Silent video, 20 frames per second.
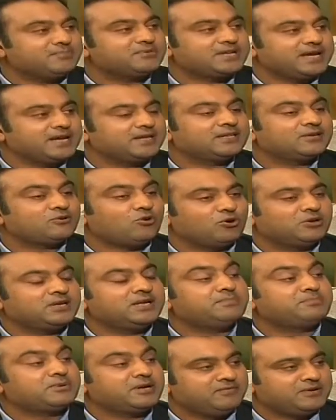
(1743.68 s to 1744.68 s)
saying that
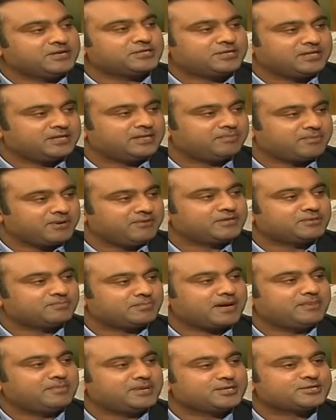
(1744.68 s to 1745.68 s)
only previously, the previous
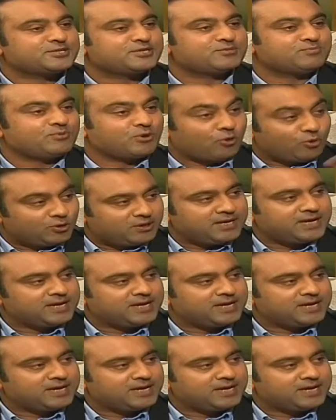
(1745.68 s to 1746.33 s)
Prime Ministers were only